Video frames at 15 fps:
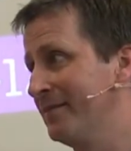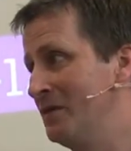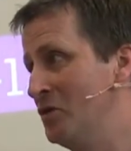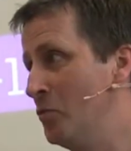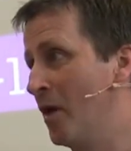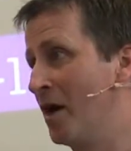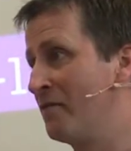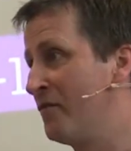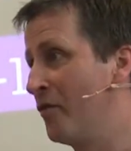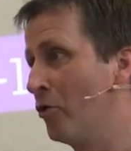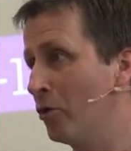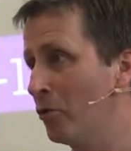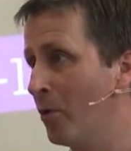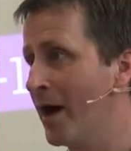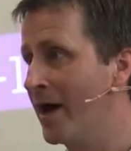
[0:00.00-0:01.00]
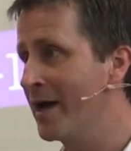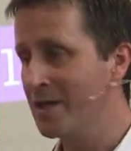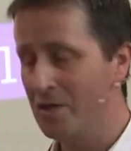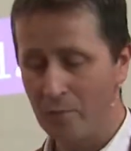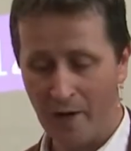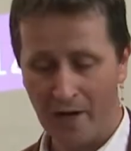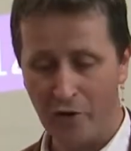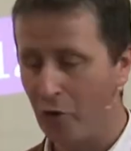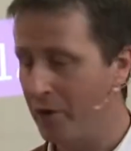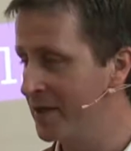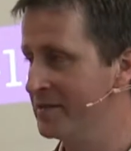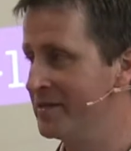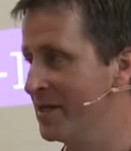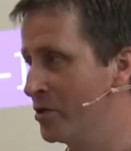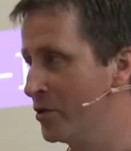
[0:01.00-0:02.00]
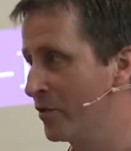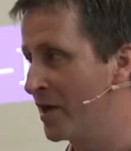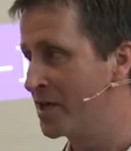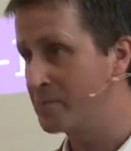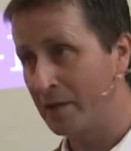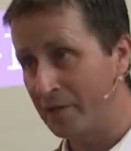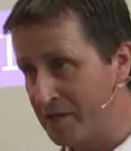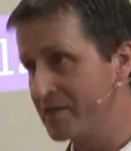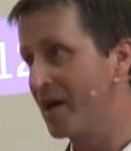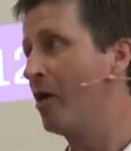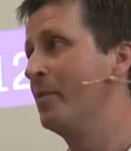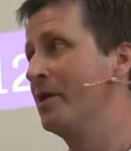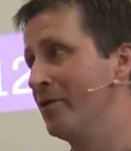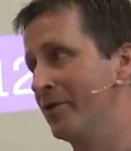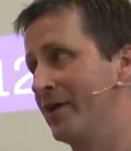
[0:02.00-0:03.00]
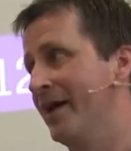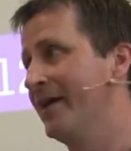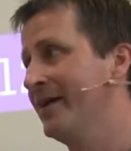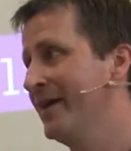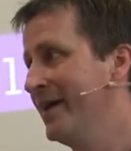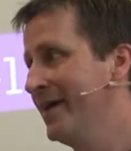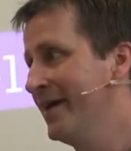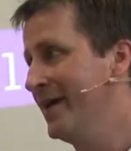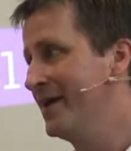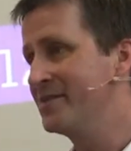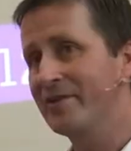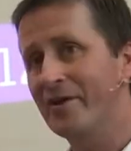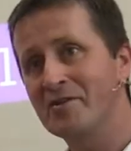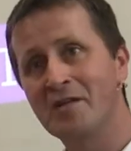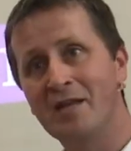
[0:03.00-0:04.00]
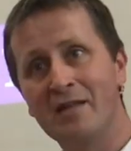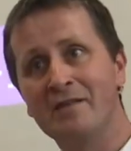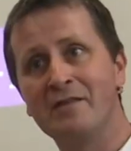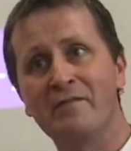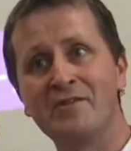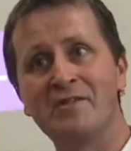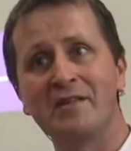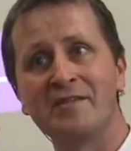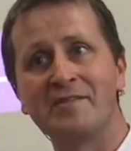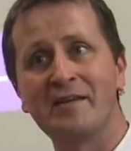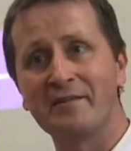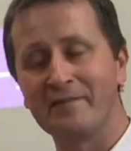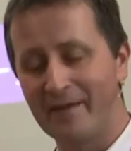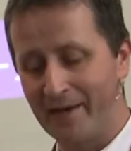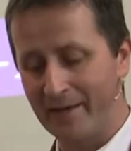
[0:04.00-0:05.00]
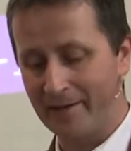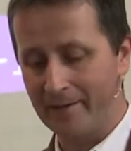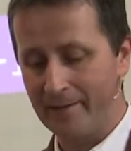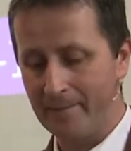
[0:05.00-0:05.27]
You might fall away and you might not continue the race, but at least I'll be okay. It's such an individualistic thing.